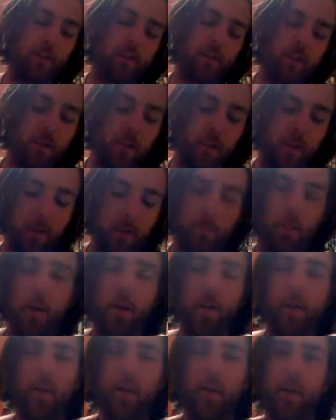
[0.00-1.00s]
i just want to be like
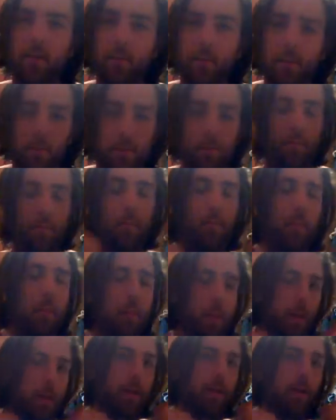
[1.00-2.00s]
buckethead and pull a
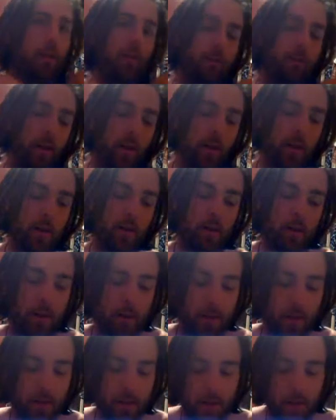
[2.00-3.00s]
bucket over my head
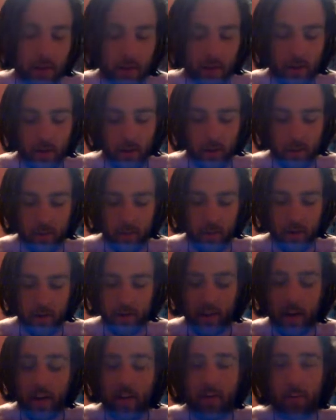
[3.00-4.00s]
and put on
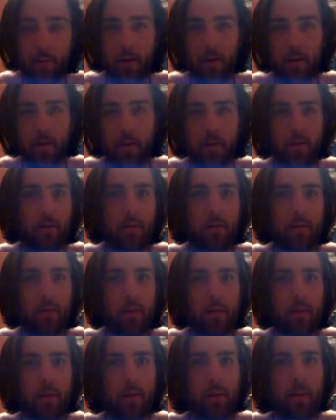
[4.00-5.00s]
a daft punk suit
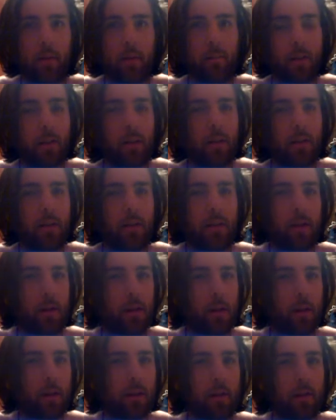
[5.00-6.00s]
and
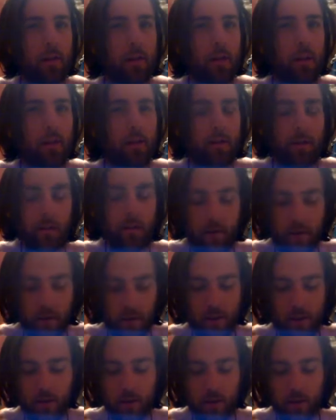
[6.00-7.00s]
not not
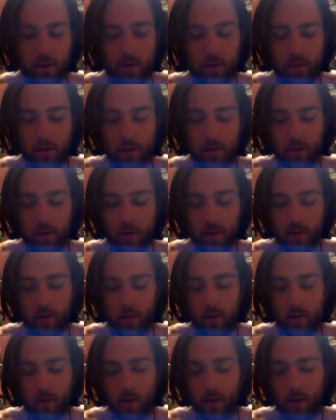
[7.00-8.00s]
feel
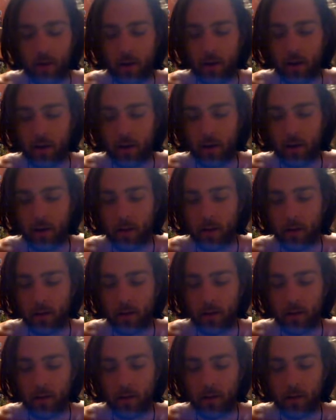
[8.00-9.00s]
uh,
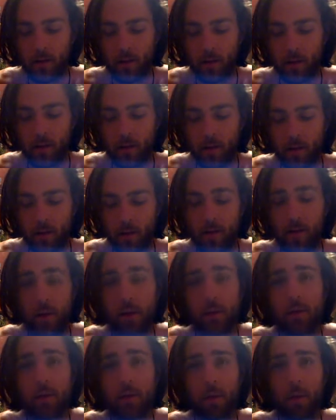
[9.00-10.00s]
the
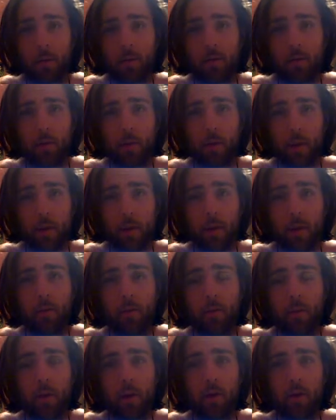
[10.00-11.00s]
things that people were really
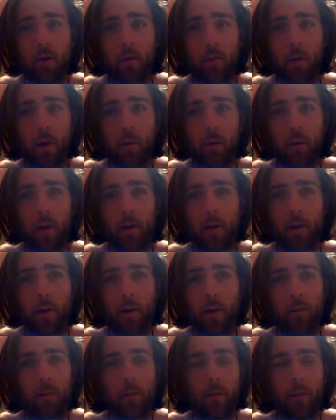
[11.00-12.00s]
giving me for my work
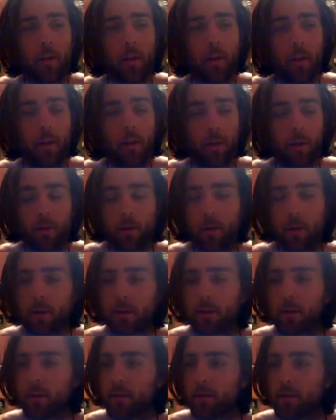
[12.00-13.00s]
and then
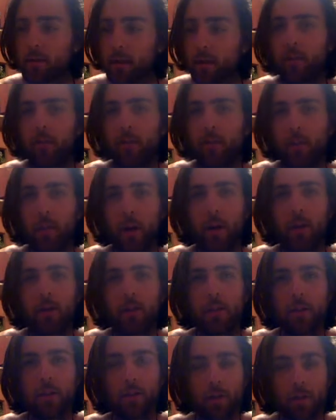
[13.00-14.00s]
realizing that there's a healthy
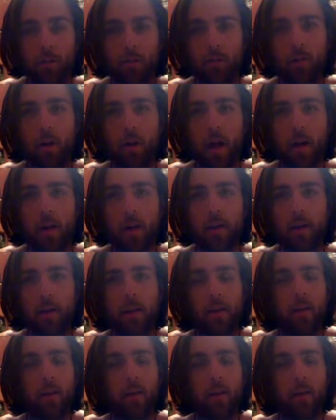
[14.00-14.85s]
balance with pride